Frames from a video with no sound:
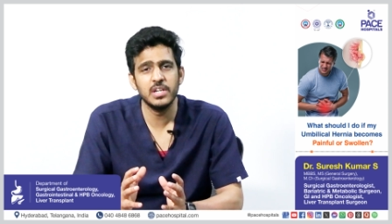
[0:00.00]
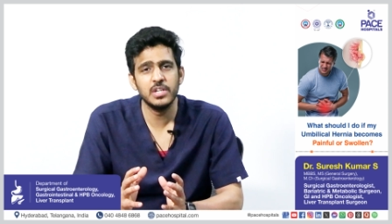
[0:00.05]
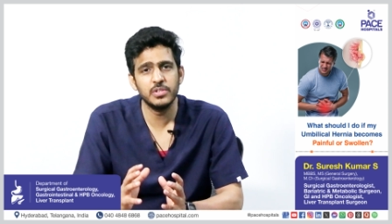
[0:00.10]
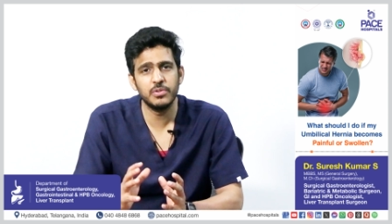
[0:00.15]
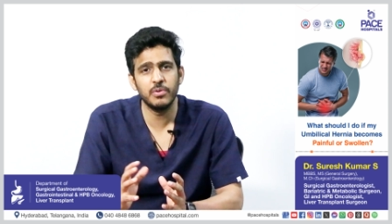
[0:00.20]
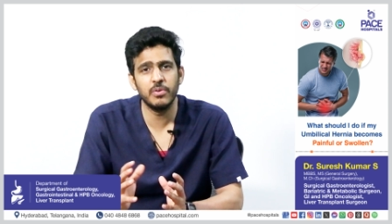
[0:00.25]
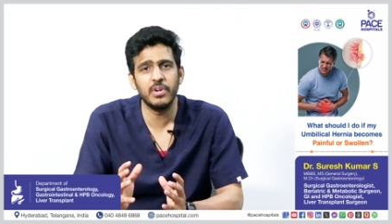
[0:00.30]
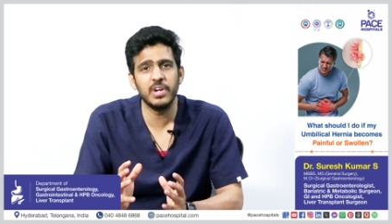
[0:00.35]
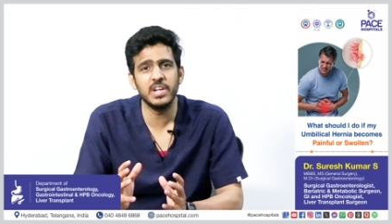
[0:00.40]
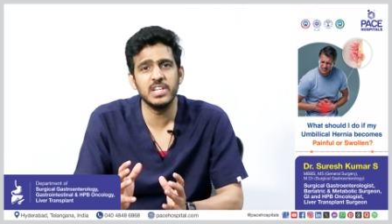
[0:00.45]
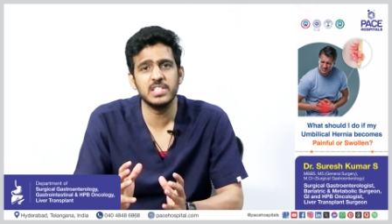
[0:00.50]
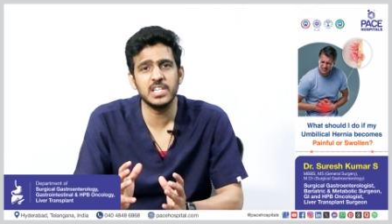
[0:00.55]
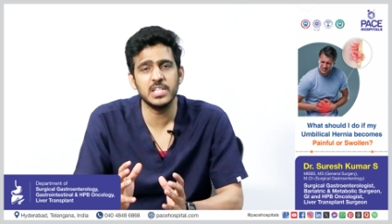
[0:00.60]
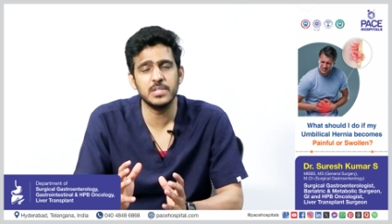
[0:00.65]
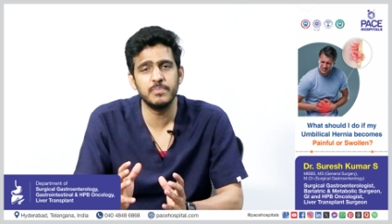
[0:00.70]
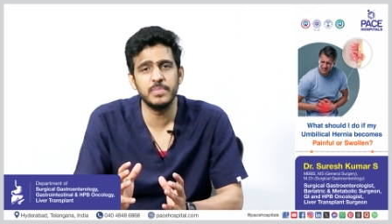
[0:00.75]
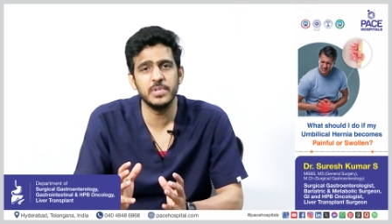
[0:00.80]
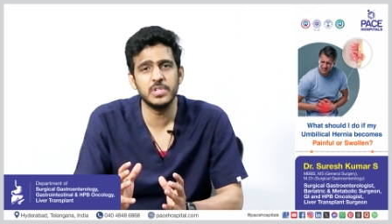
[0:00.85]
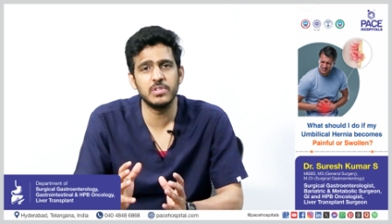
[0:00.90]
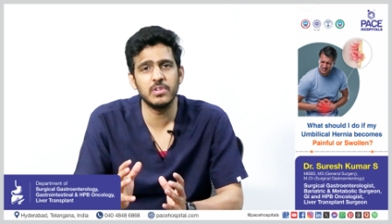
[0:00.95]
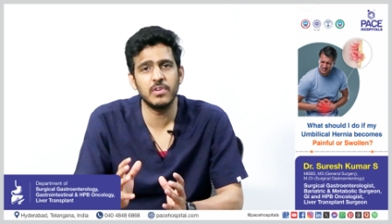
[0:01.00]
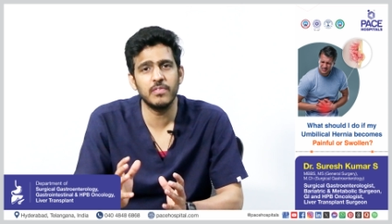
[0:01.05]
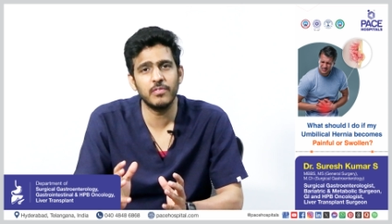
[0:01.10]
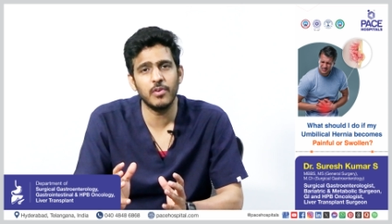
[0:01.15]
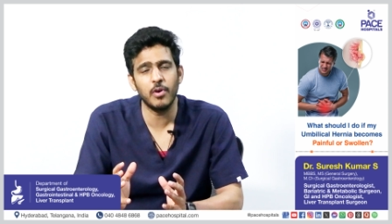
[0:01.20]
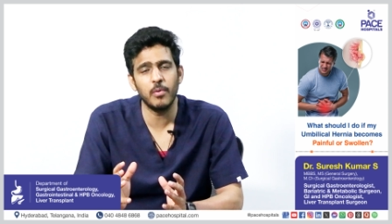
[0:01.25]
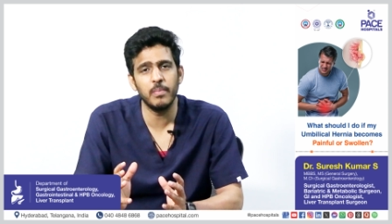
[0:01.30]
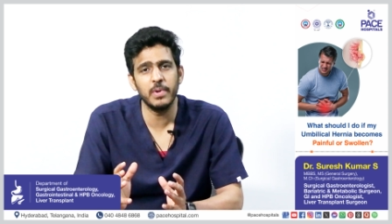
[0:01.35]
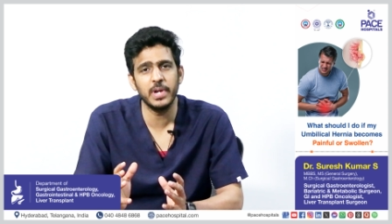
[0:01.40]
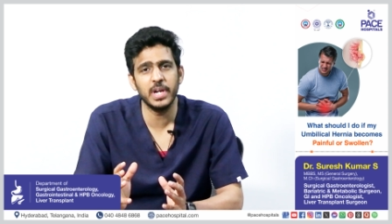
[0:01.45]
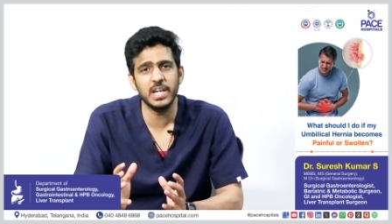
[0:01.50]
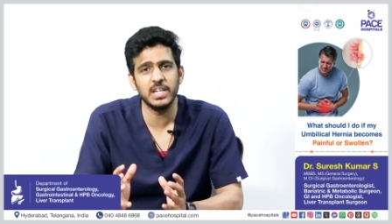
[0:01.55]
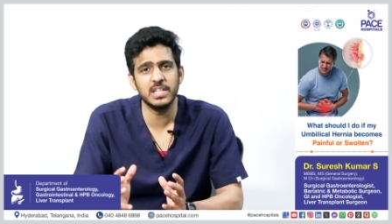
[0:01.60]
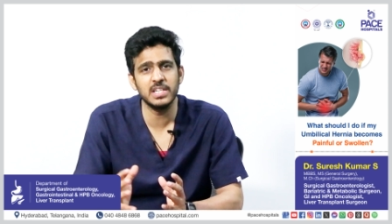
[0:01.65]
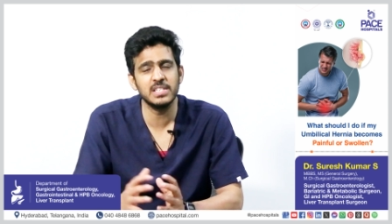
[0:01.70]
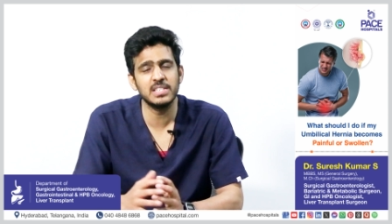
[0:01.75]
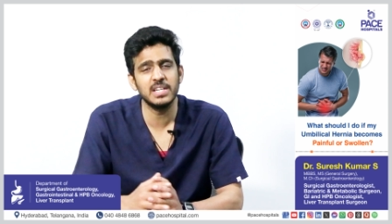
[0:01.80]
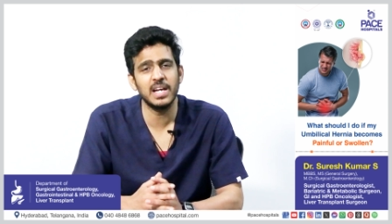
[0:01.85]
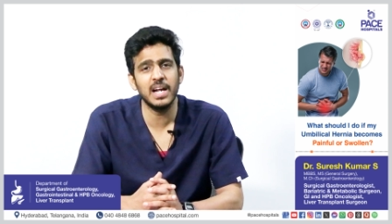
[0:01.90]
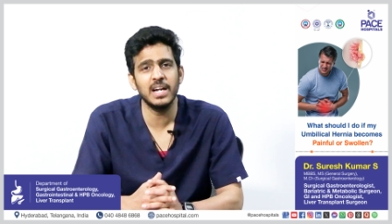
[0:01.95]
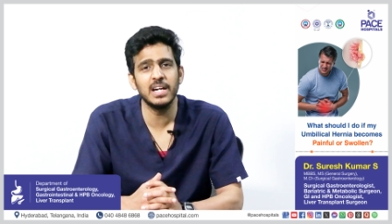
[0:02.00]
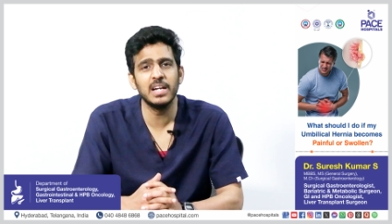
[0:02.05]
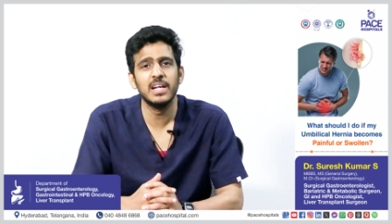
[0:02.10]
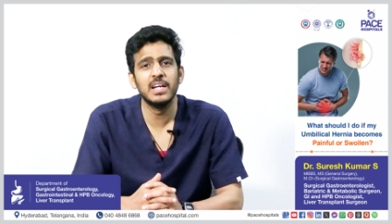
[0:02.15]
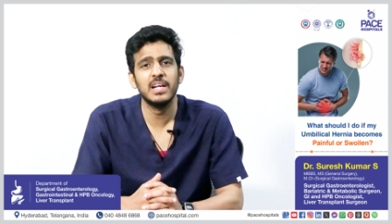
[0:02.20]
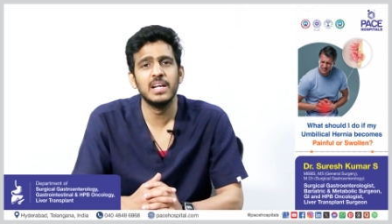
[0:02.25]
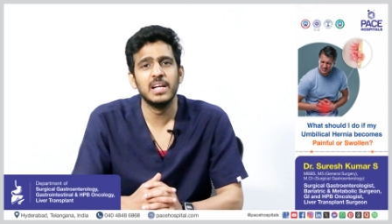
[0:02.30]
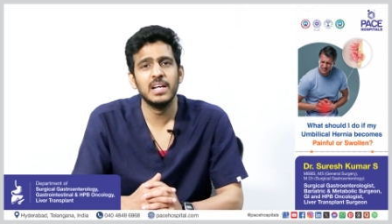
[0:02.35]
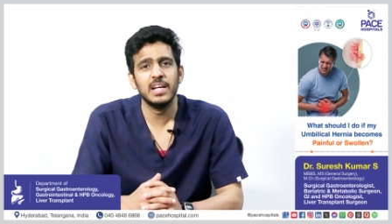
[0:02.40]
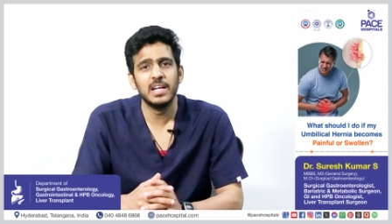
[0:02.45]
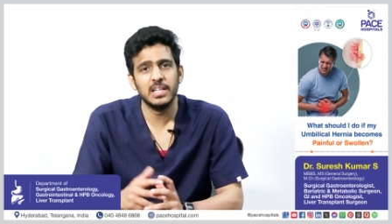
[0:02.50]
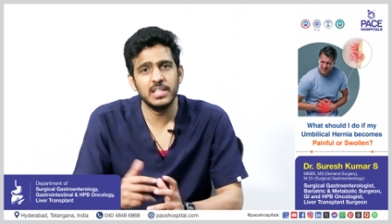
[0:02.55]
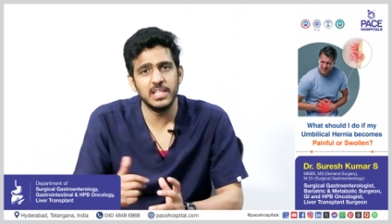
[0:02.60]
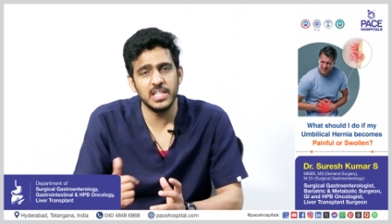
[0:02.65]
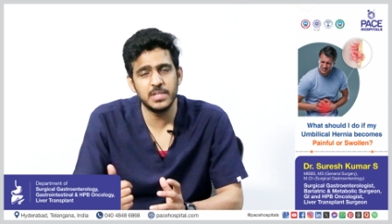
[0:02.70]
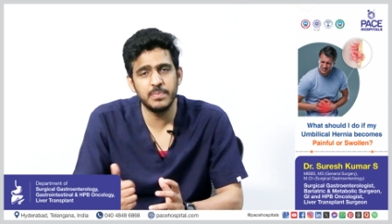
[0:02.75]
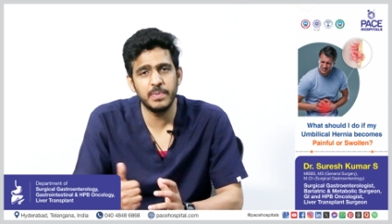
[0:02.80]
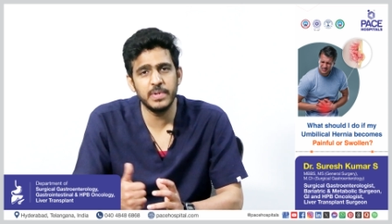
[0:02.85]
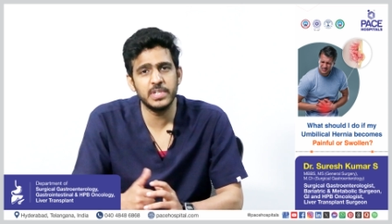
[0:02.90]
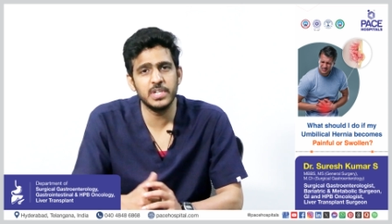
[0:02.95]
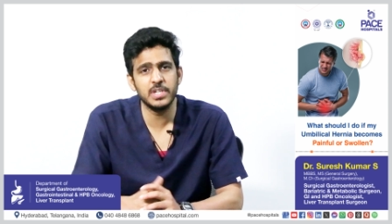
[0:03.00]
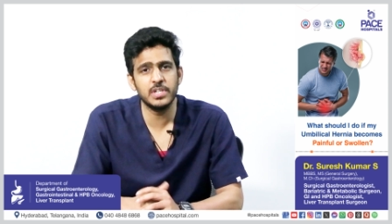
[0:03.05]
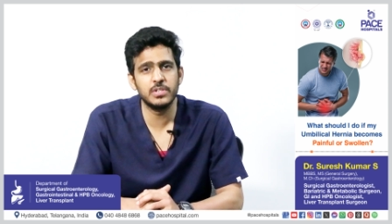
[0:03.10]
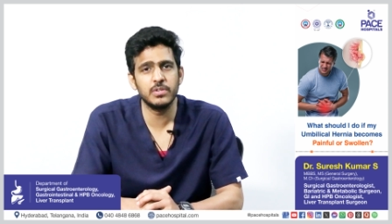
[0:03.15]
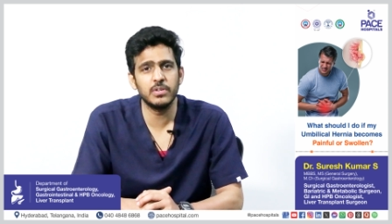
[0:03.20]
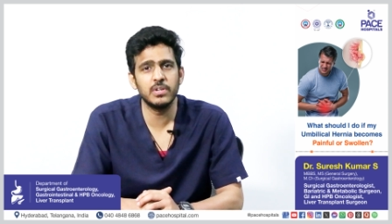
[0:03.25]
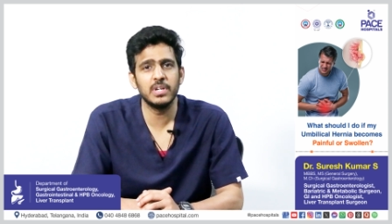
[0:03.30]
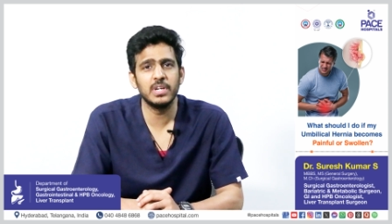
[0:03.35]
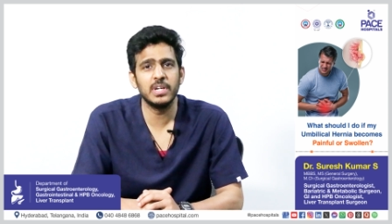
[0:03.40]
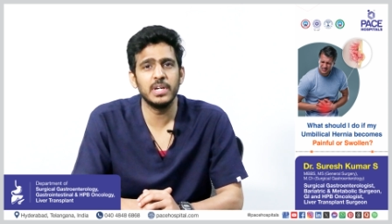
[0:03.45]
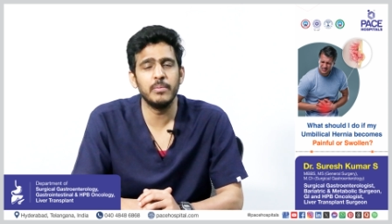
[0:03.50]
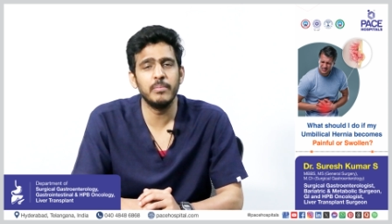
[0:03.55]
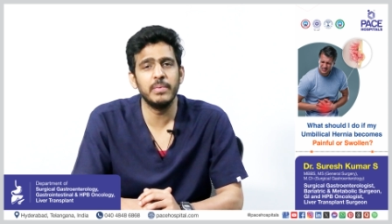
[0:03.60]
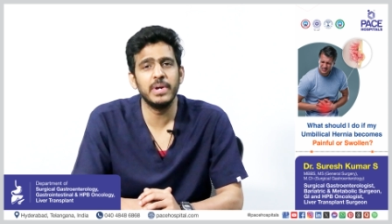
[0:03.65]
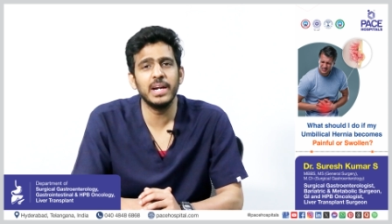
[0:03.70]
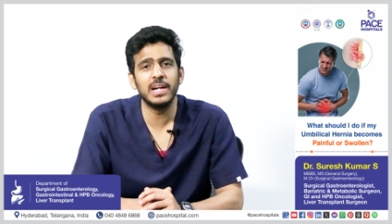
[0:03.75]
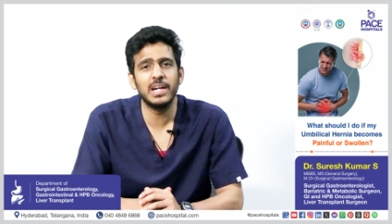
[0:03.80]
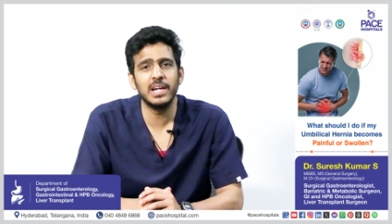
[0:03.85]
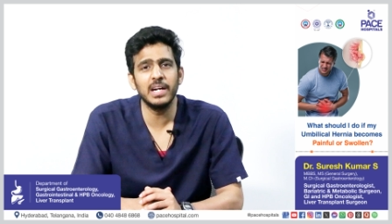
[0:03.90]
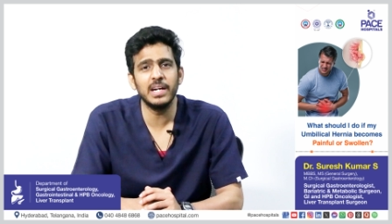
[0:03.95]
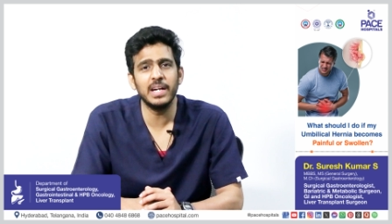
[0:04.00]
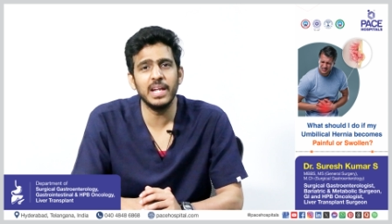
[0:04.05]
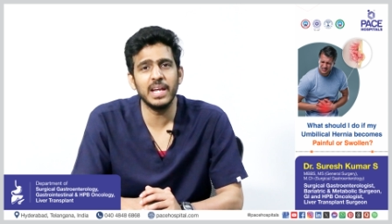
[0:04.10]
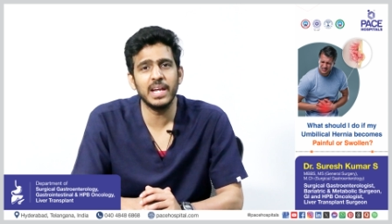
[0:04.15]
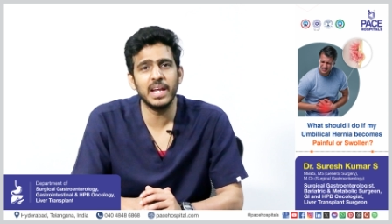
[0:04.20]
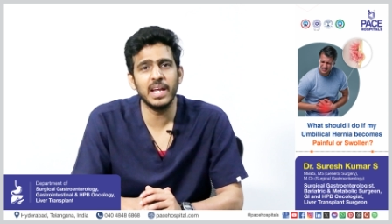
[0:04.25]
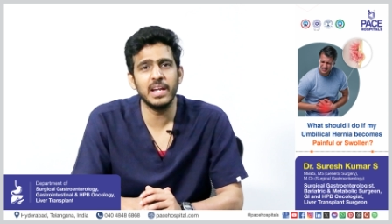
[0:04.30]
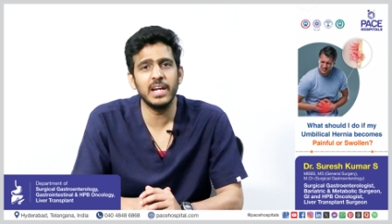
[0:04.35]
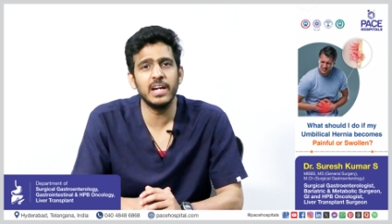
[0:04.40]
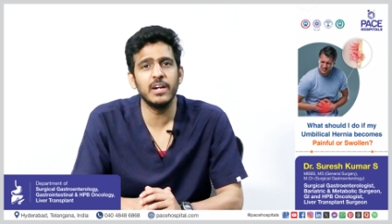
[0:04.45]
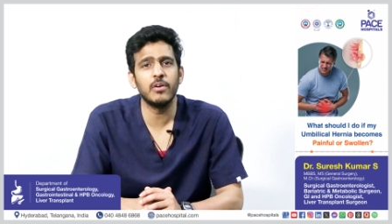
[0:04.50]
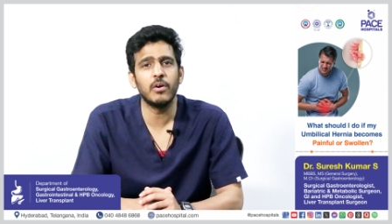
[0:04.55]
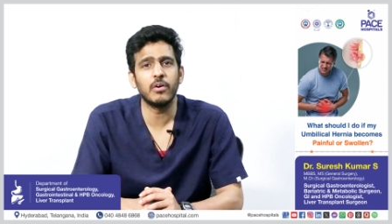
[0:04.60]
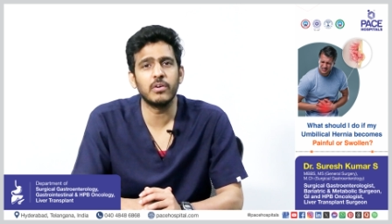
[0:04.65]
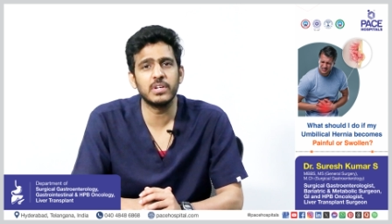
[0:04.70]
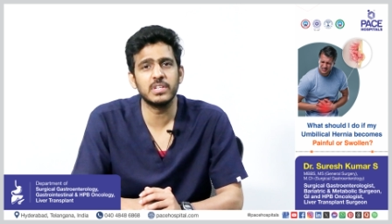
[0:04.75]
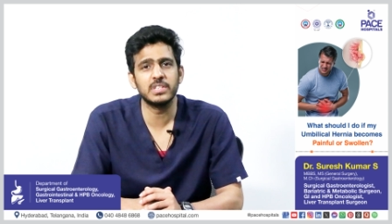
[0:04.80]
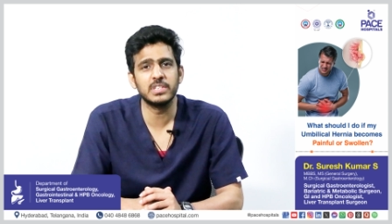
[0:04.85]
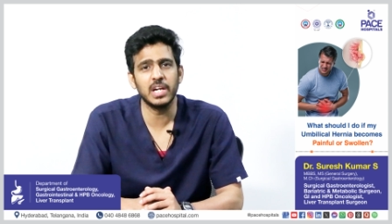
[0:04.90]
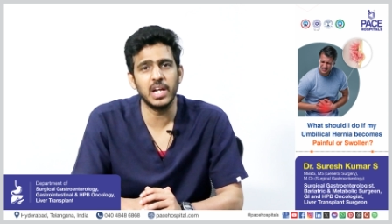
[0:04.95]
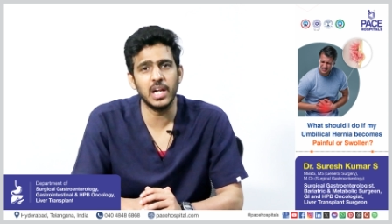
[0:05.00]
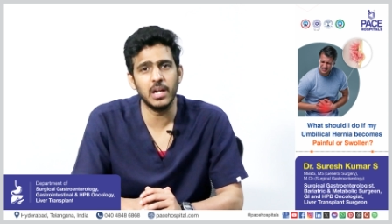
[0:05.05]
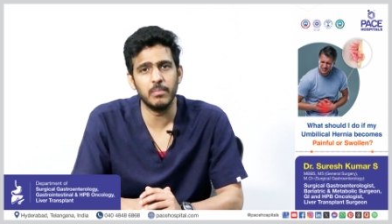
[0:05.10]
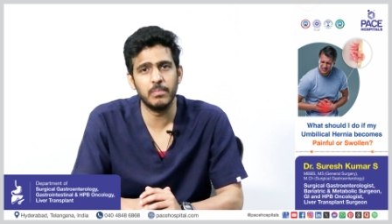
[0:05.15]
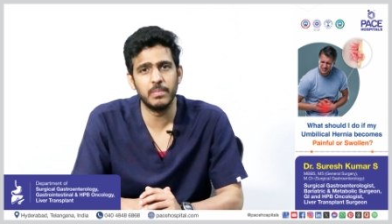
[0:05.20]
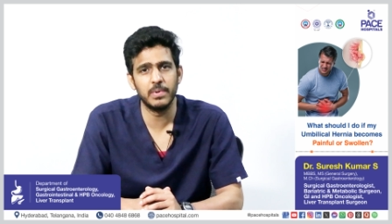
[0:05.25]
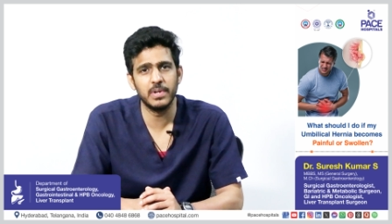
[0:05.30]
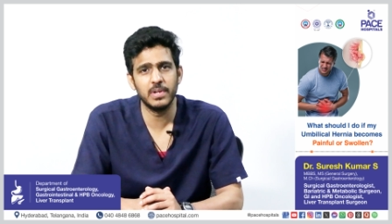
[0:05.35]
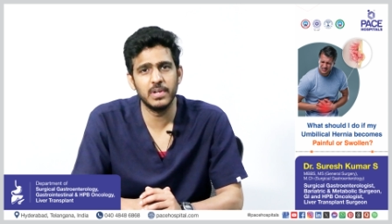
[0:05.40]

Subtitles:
should raise suspicion of complications, and these patients should immediately take any doctor's help.